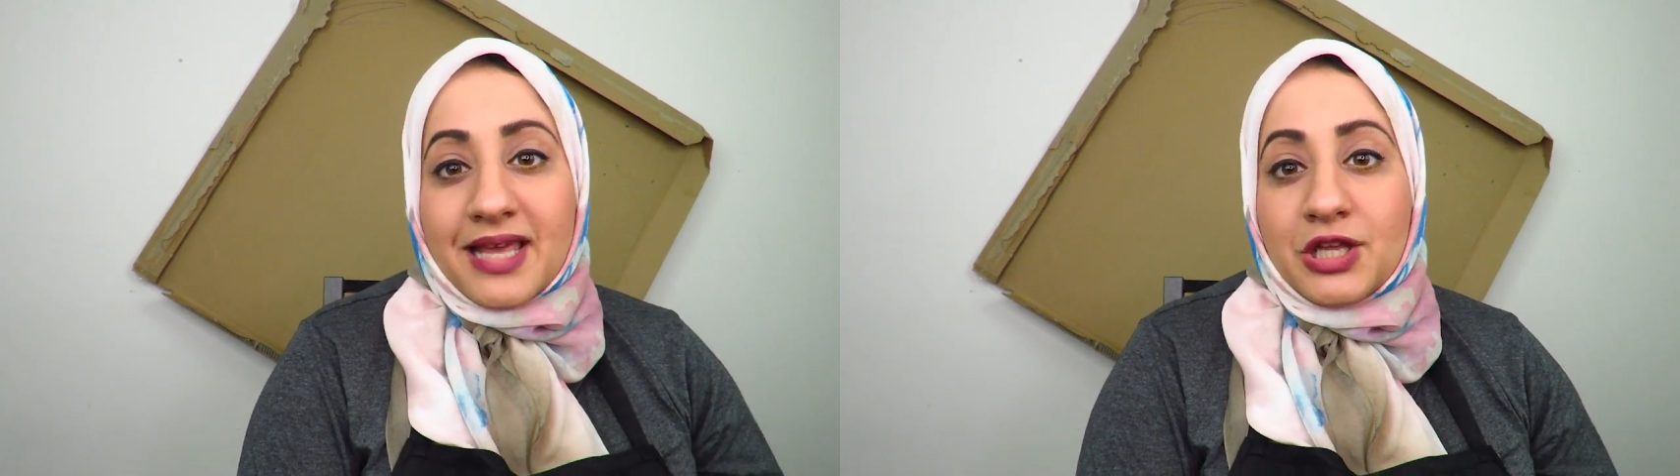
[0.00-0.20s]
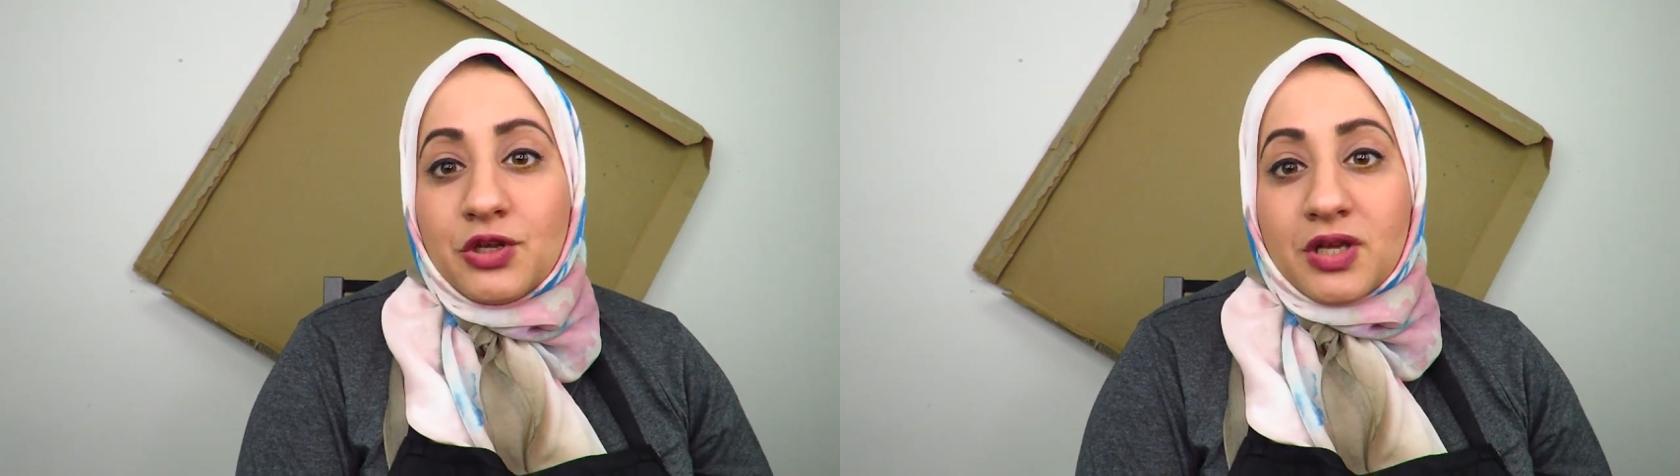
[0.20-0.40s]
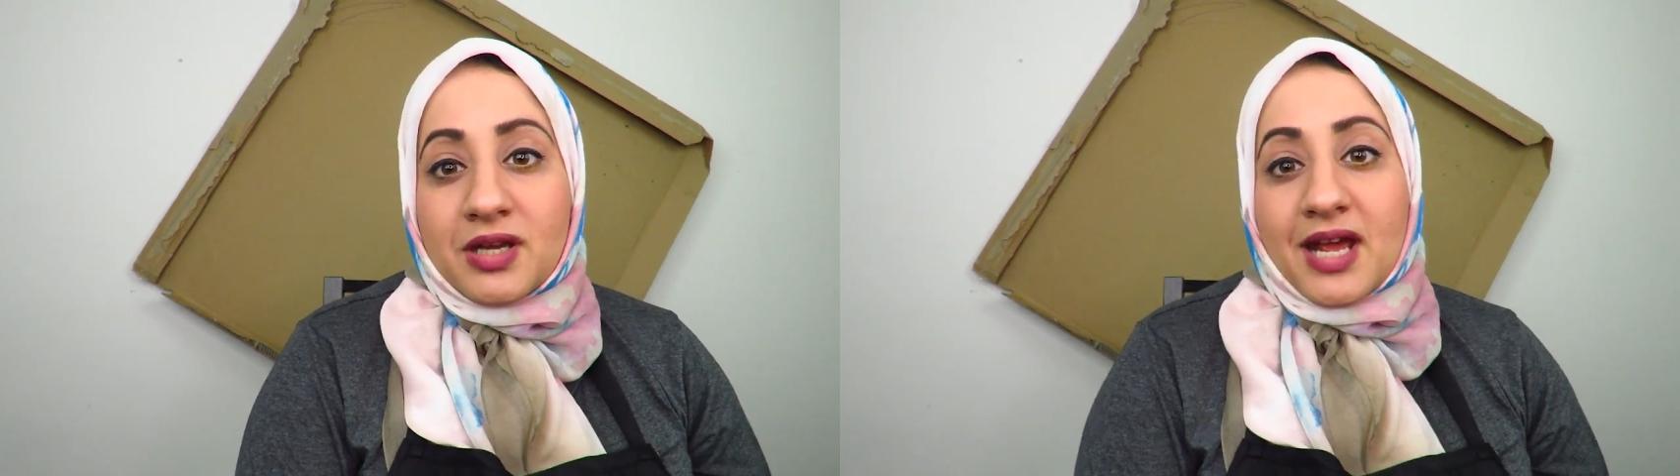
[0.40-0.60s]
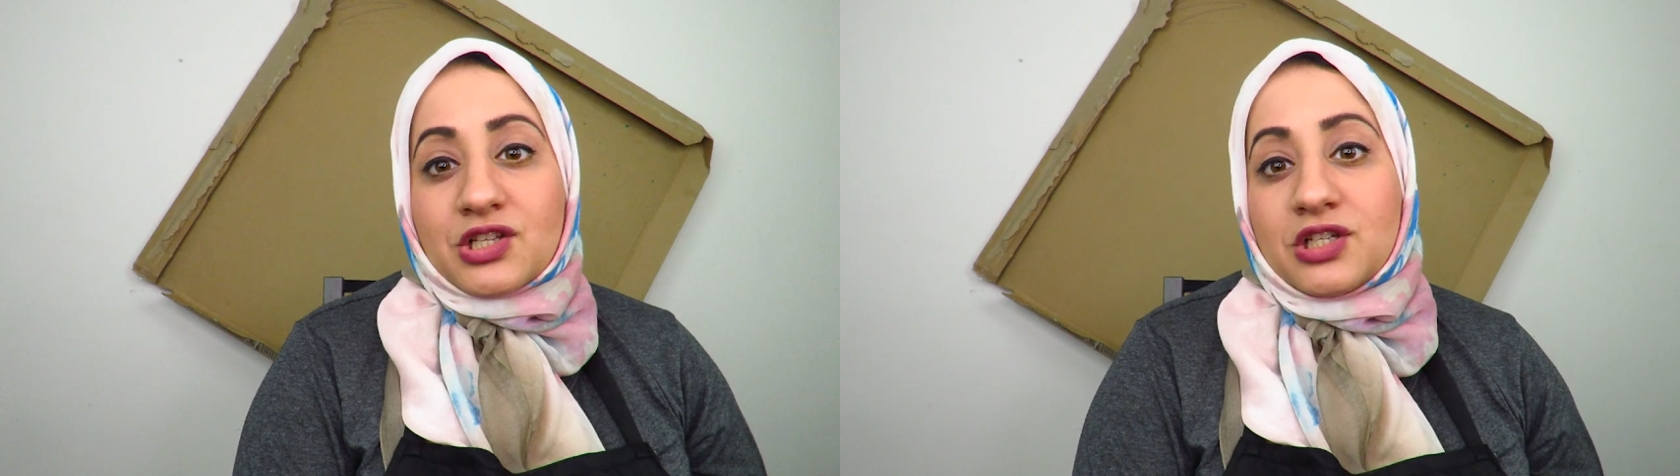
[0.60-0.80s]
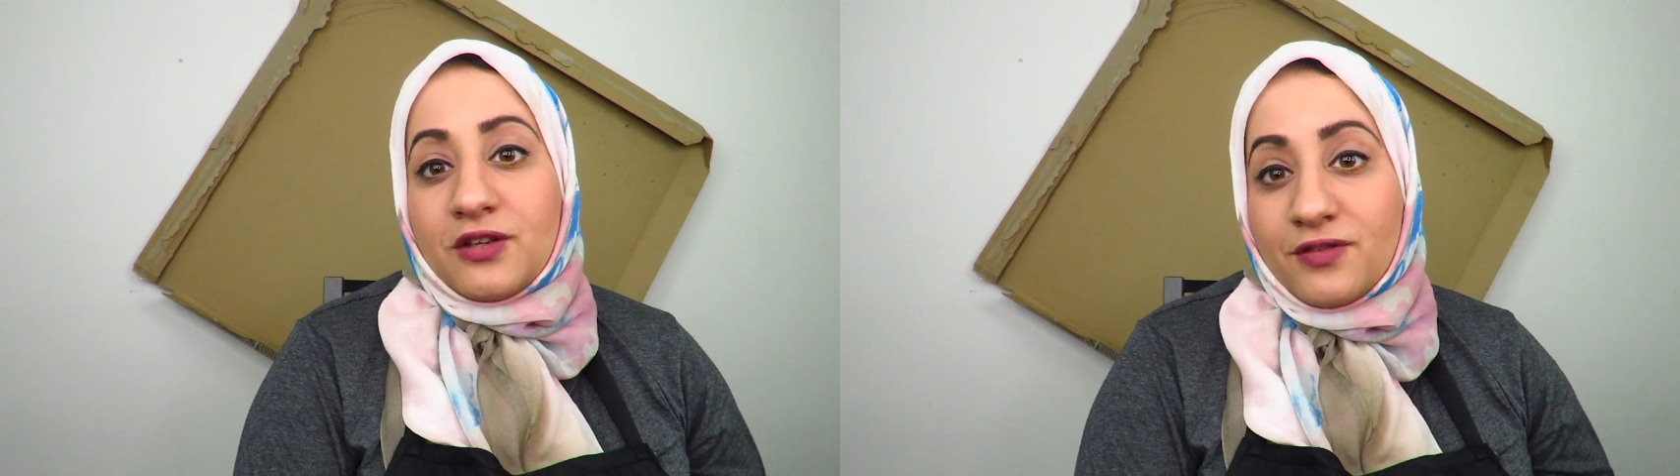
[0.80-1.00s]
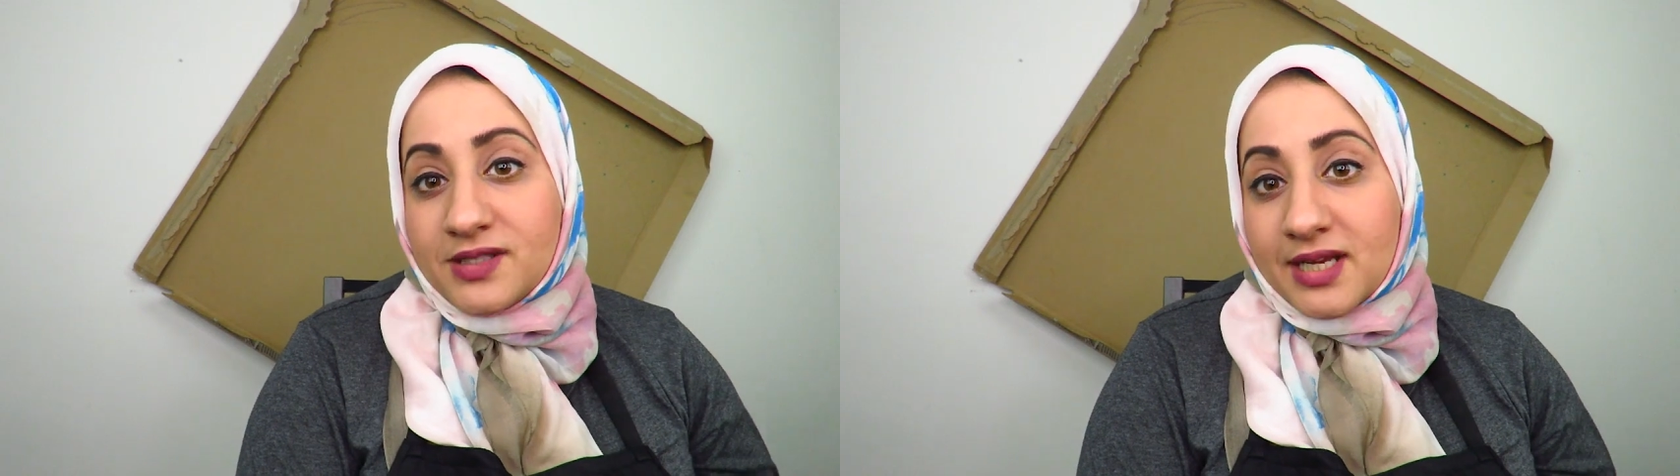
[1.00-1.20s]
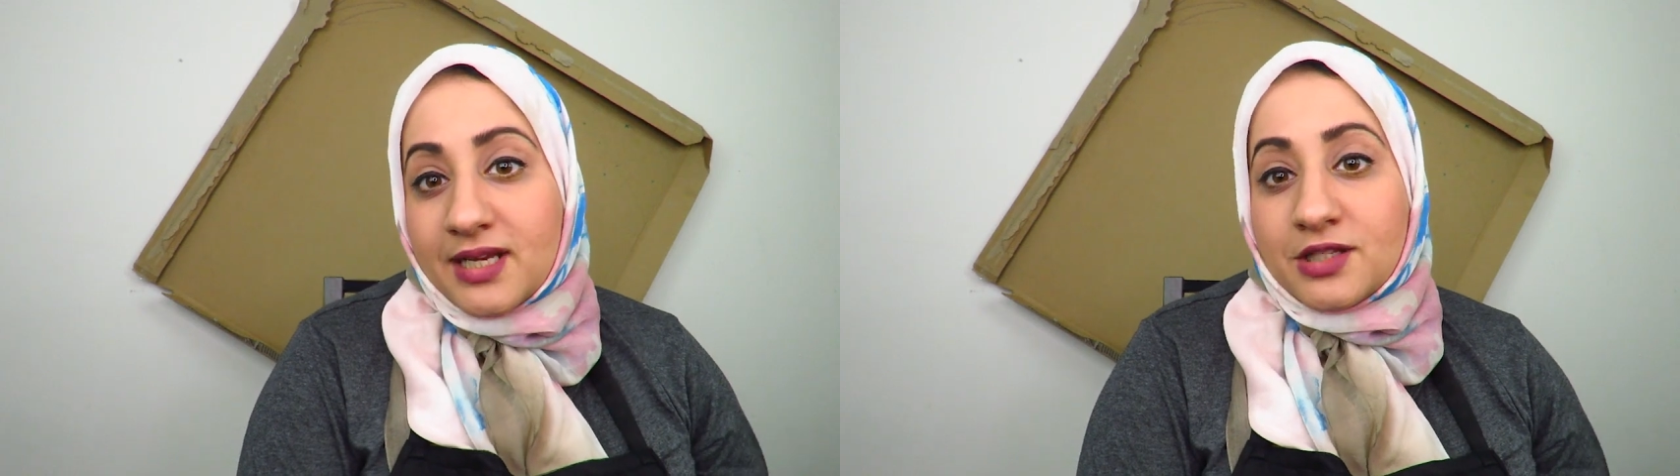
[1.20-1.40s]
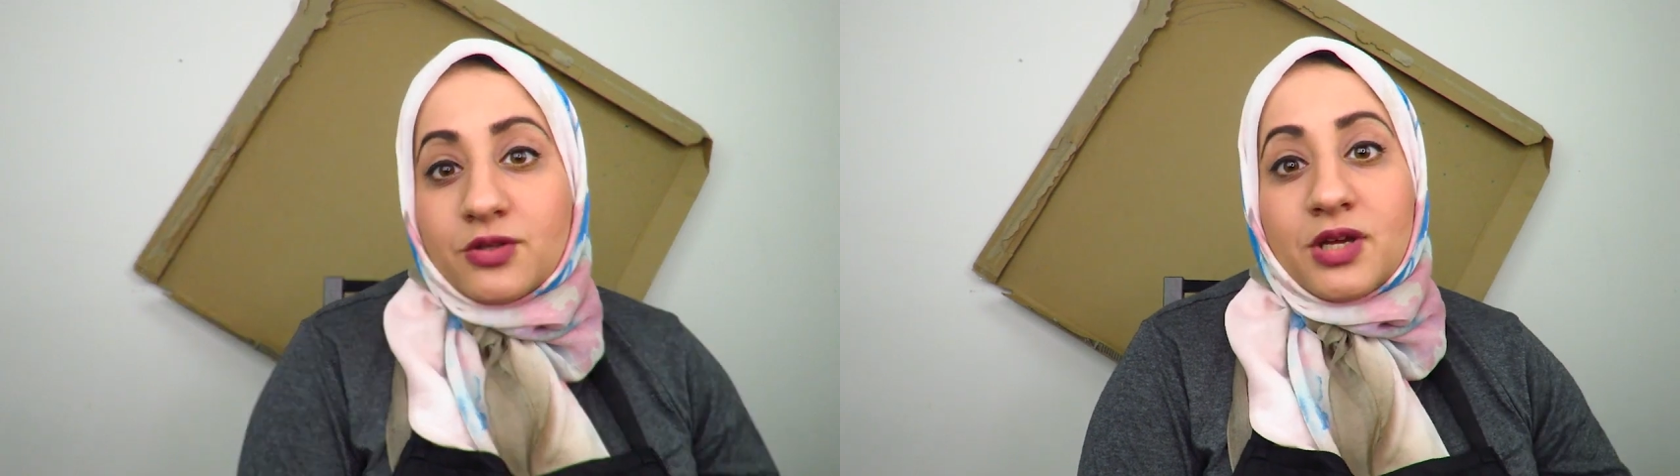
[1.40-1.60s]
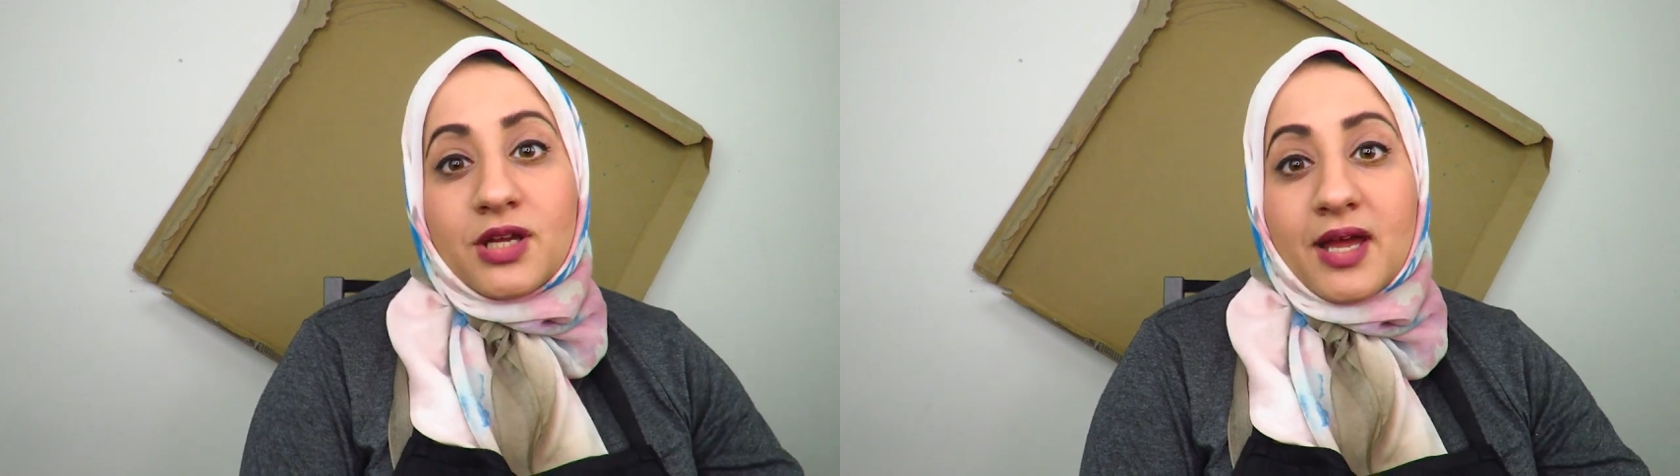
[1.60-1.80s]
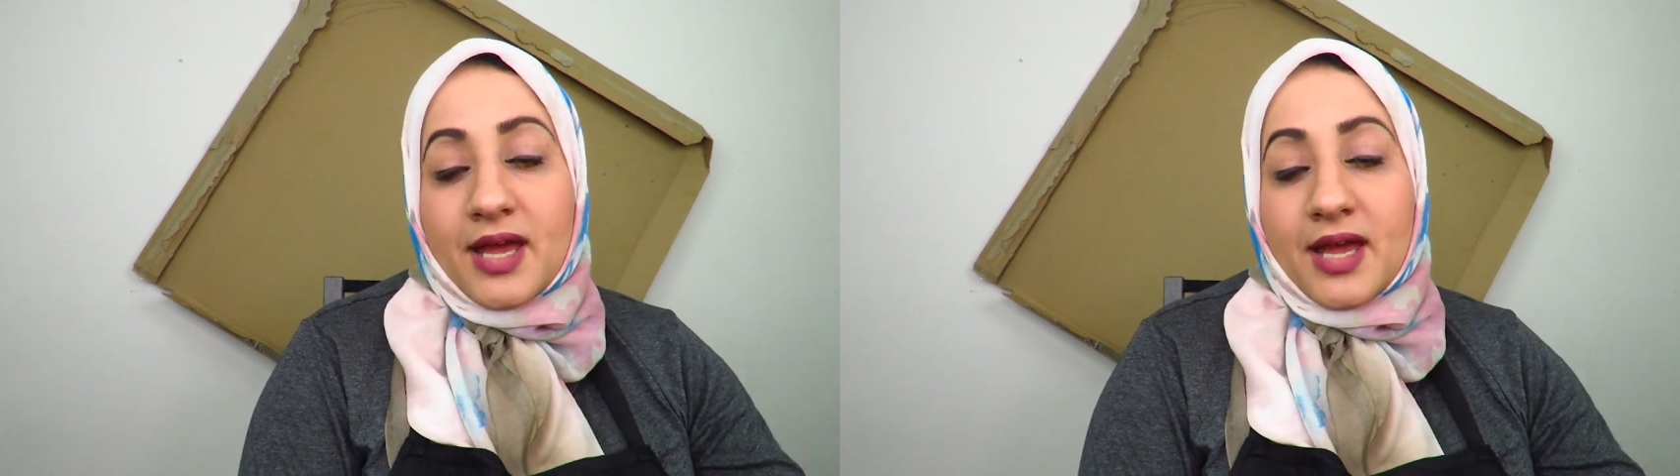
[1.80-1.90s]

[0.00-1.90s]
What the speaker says: that you can actually physically do it,